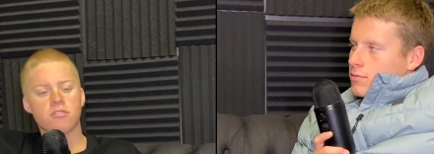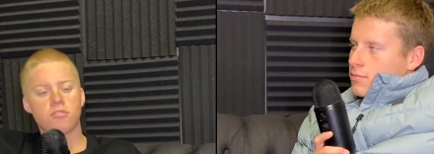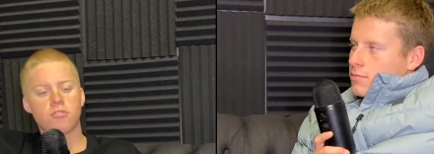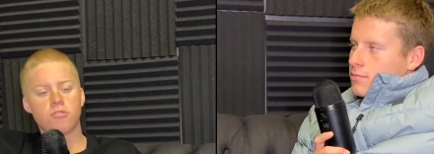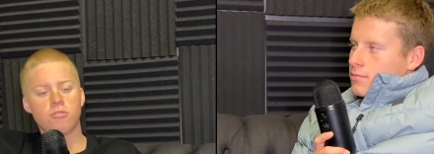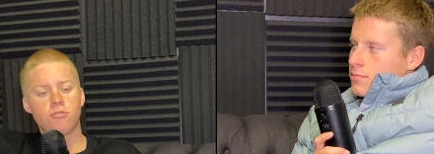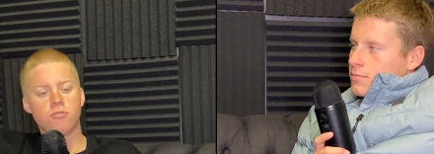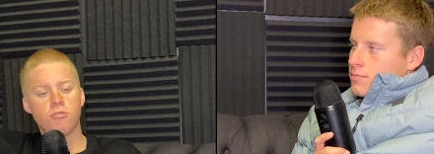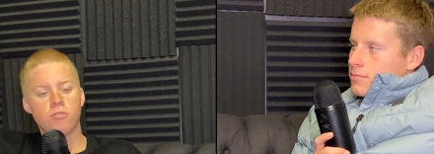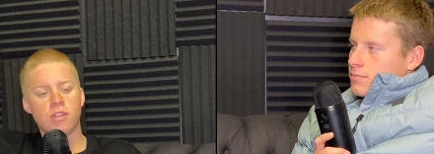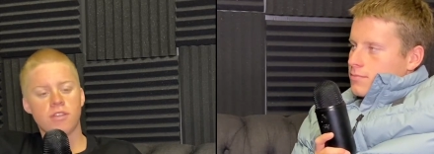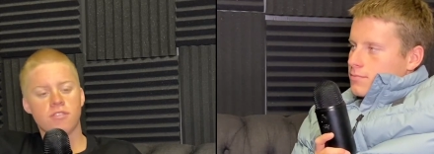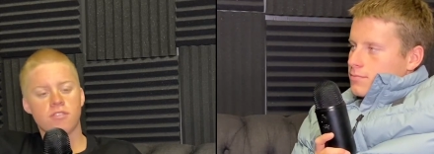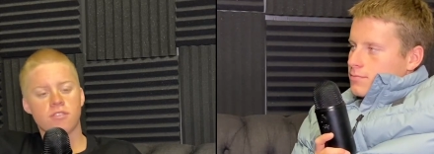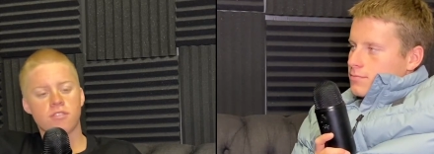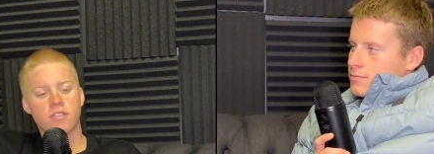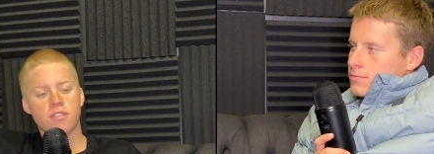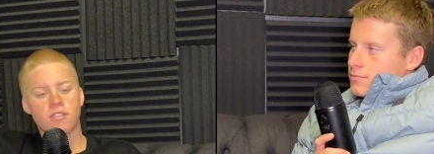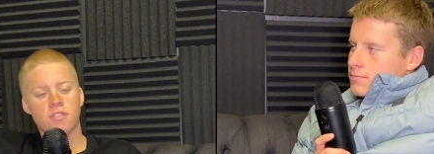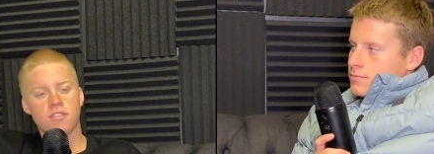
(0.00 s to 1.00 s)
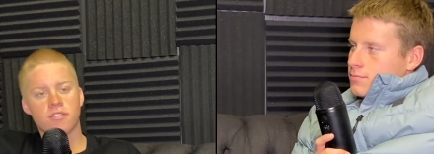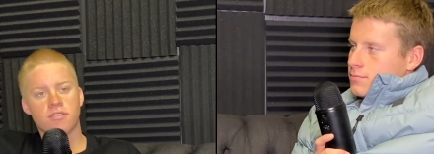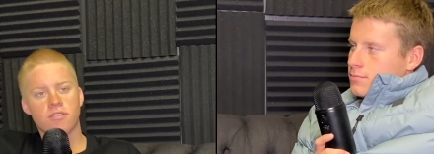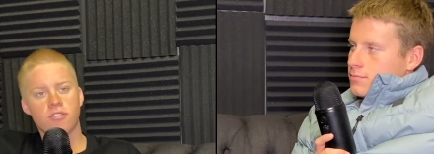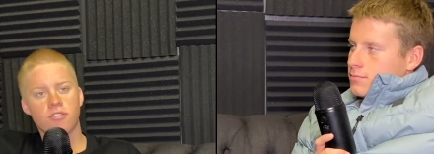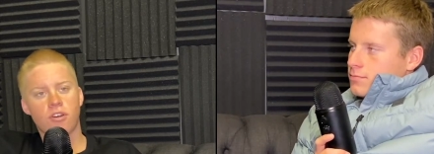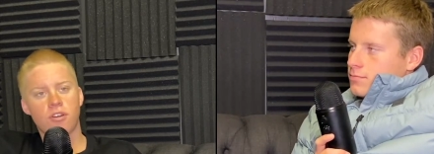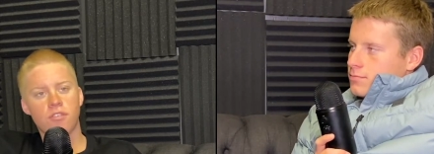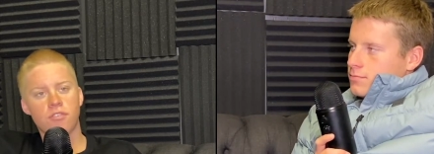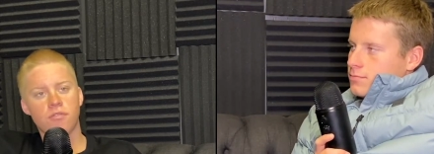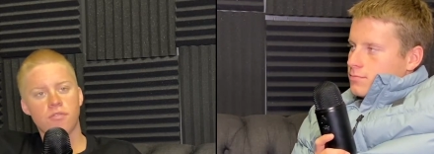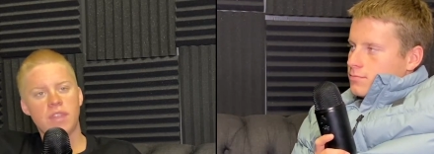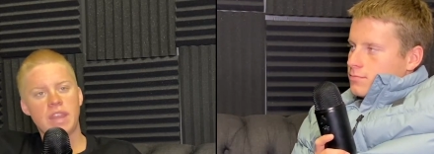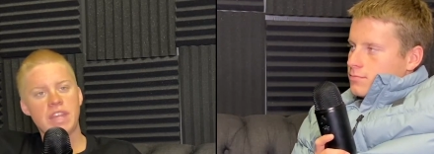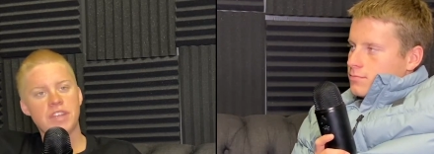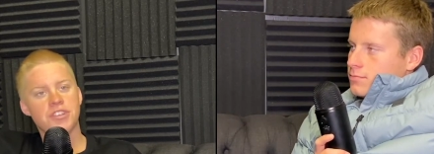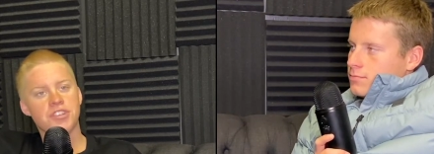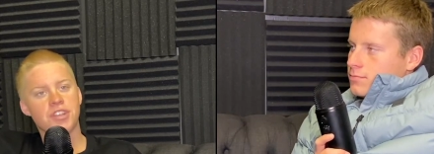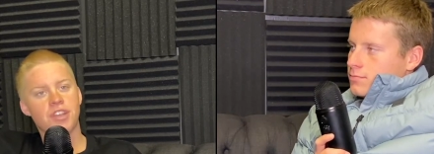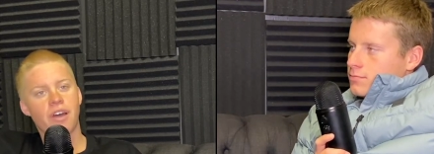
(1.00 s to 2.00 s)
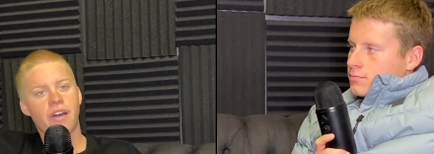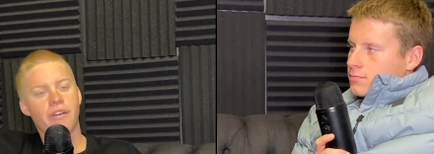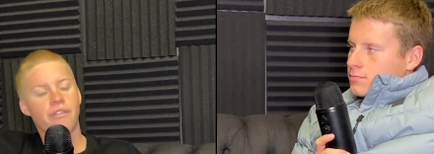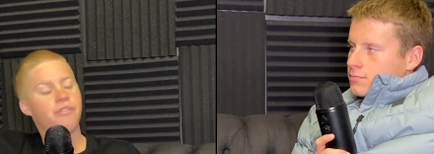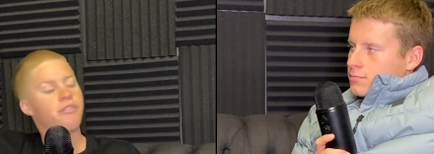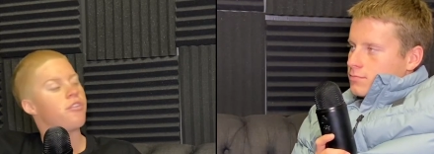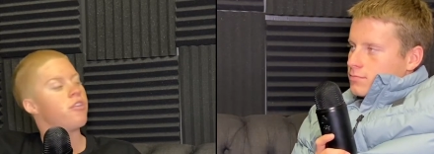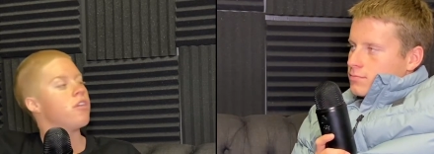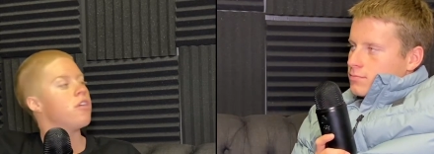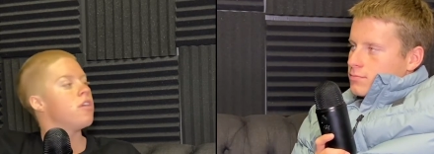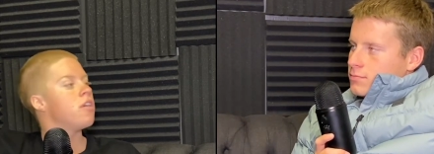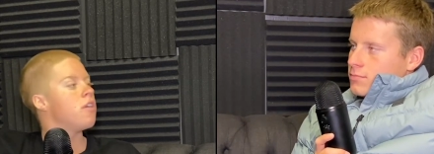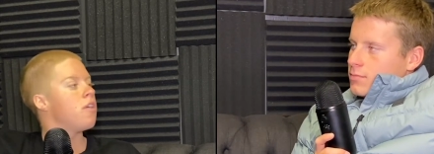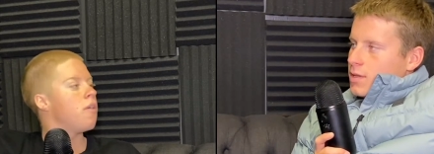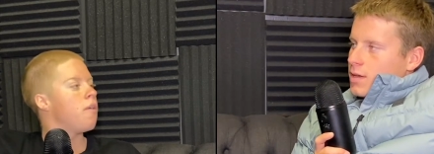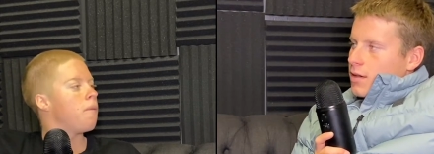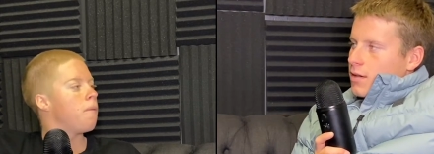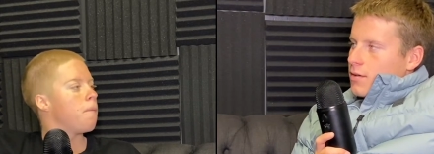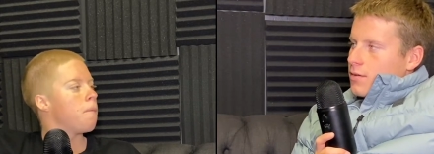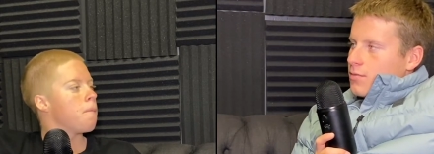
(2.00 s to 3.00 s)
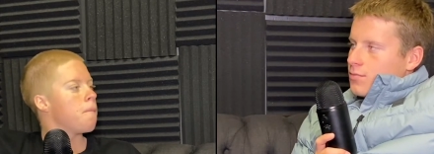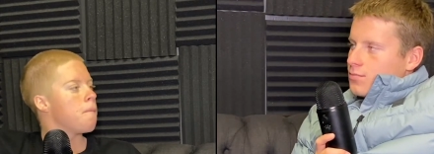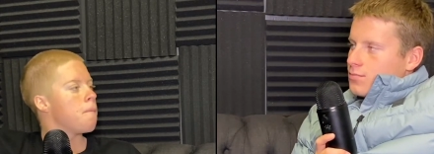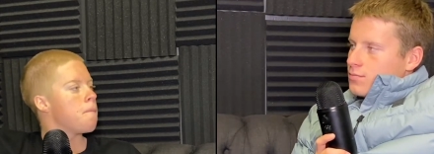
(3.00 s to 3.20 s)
Speaker 1: too. It's it's not niche enough. Yeah.